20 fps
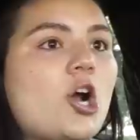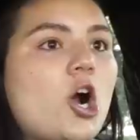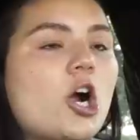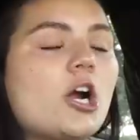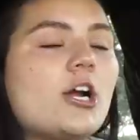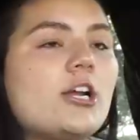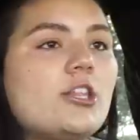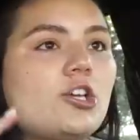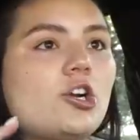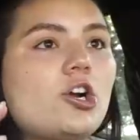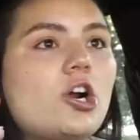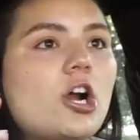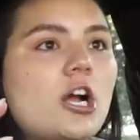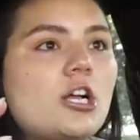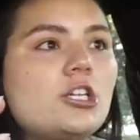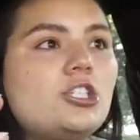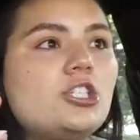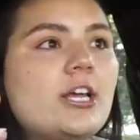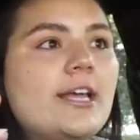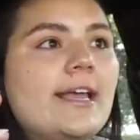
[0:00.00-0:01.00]
car in the
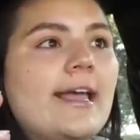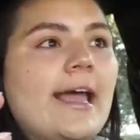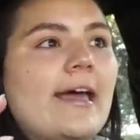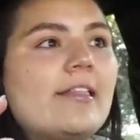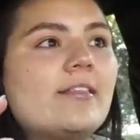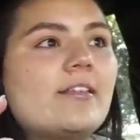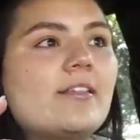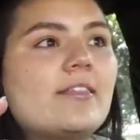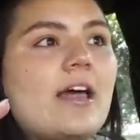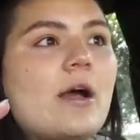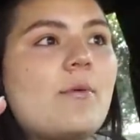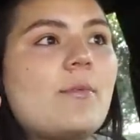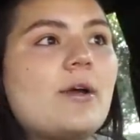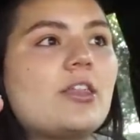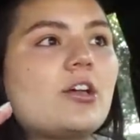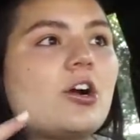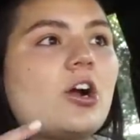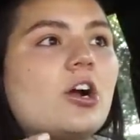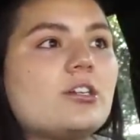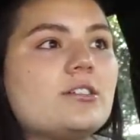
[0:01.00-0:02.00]
garage and then that way
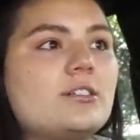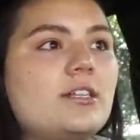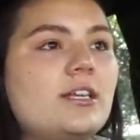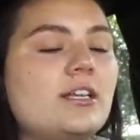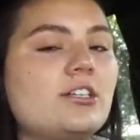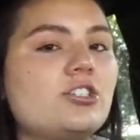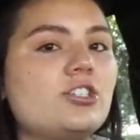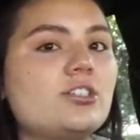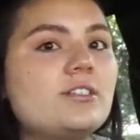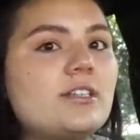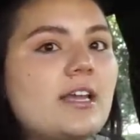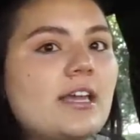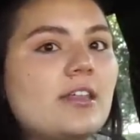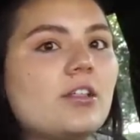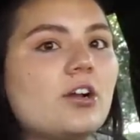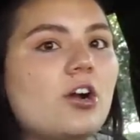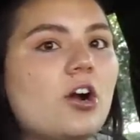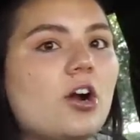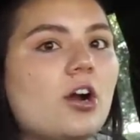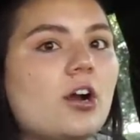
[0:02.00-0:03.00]
the car seat can just stay in
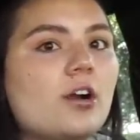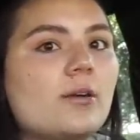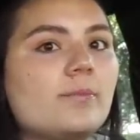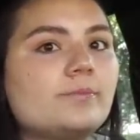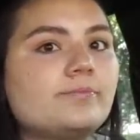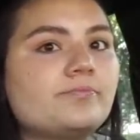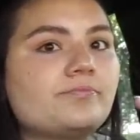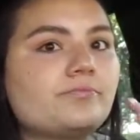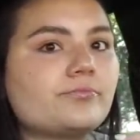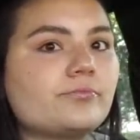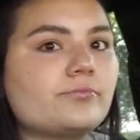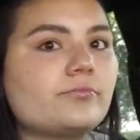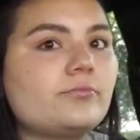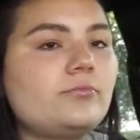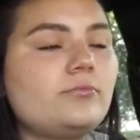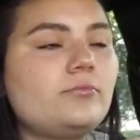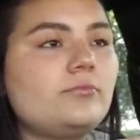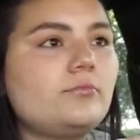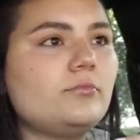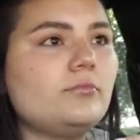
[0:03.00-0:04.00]
the car
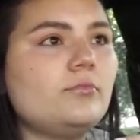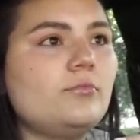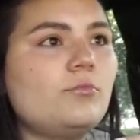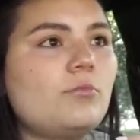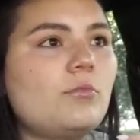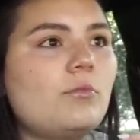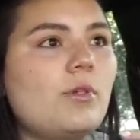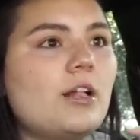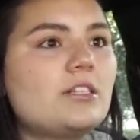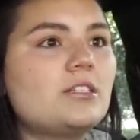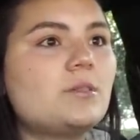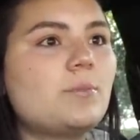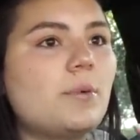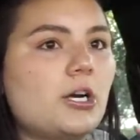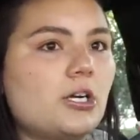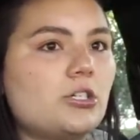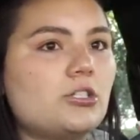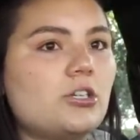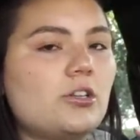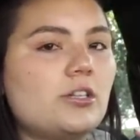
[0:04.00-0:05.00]
while it's
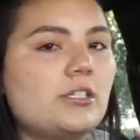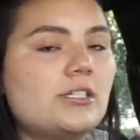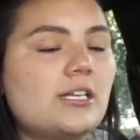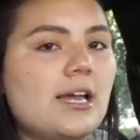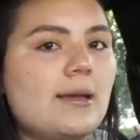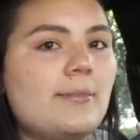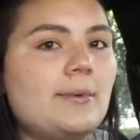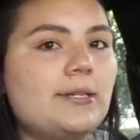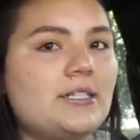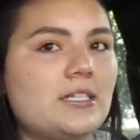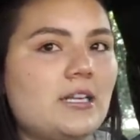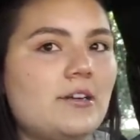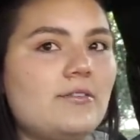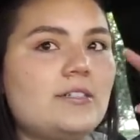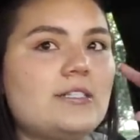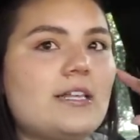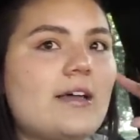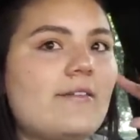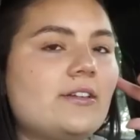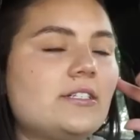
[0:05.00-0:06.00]
parked all the time instead of
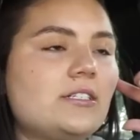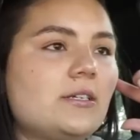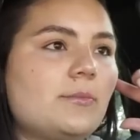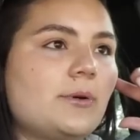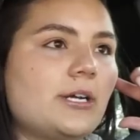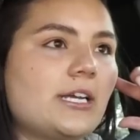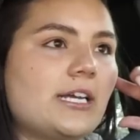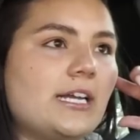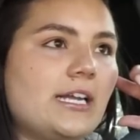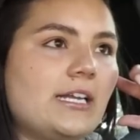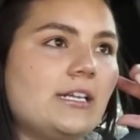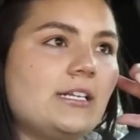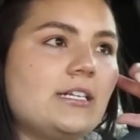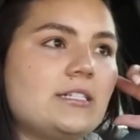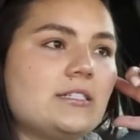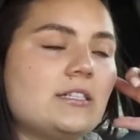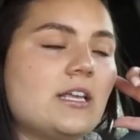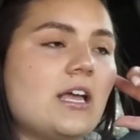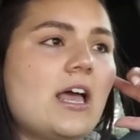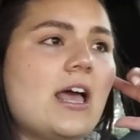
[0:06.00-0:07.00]
us having to bring it in
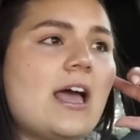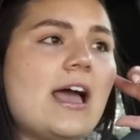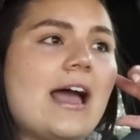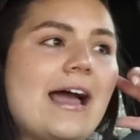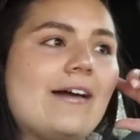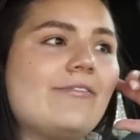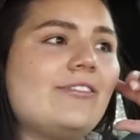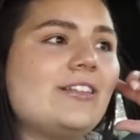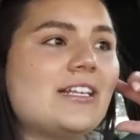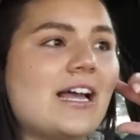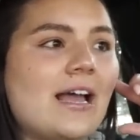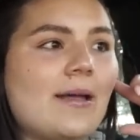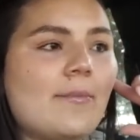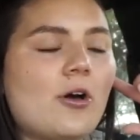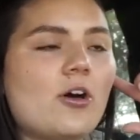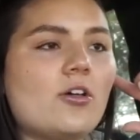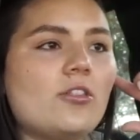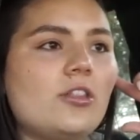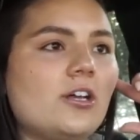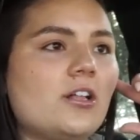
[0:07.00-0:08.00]
because half the time
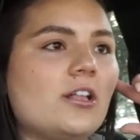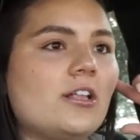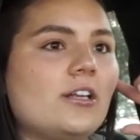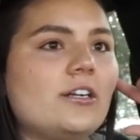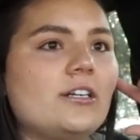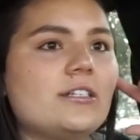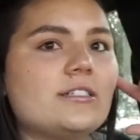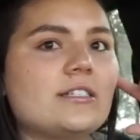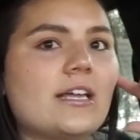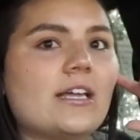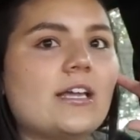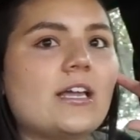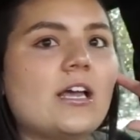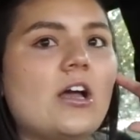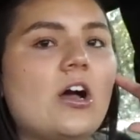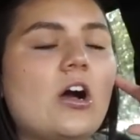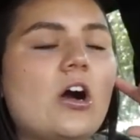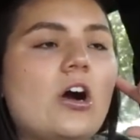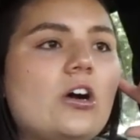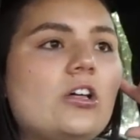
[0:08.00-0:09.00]
all the clutter is like
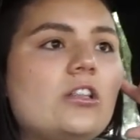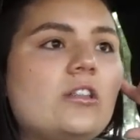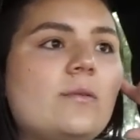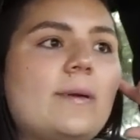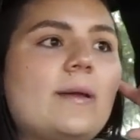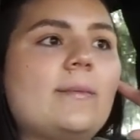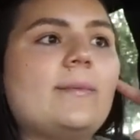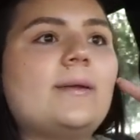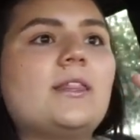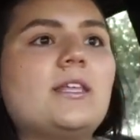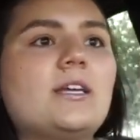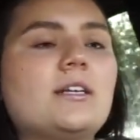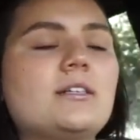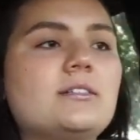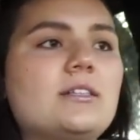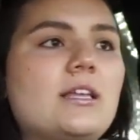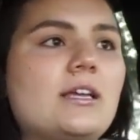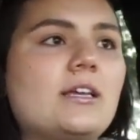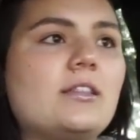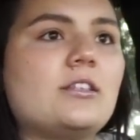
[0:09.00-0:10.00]
all the baby
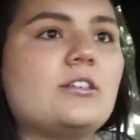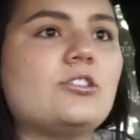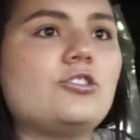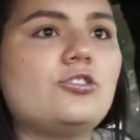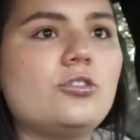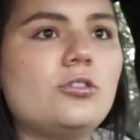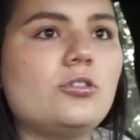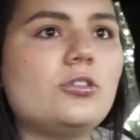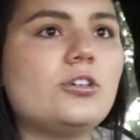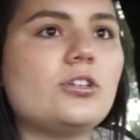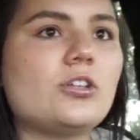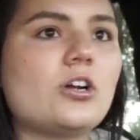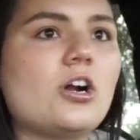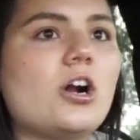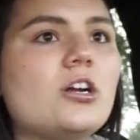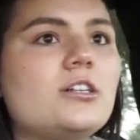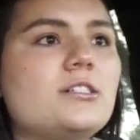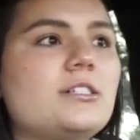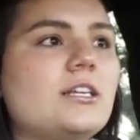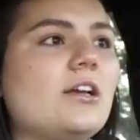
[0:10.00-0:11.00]
things like the stroller, the
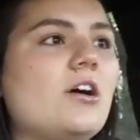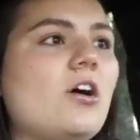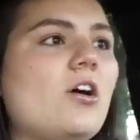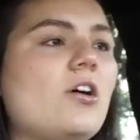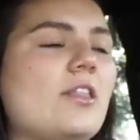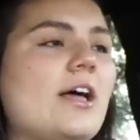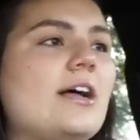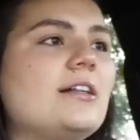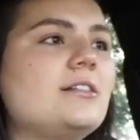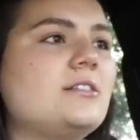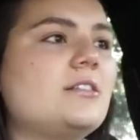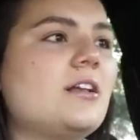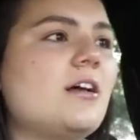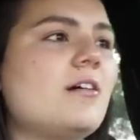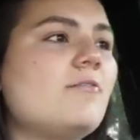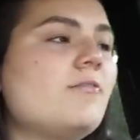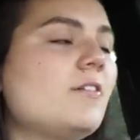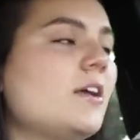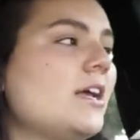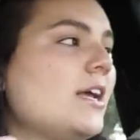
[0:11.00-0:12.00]
car seat, all that stuff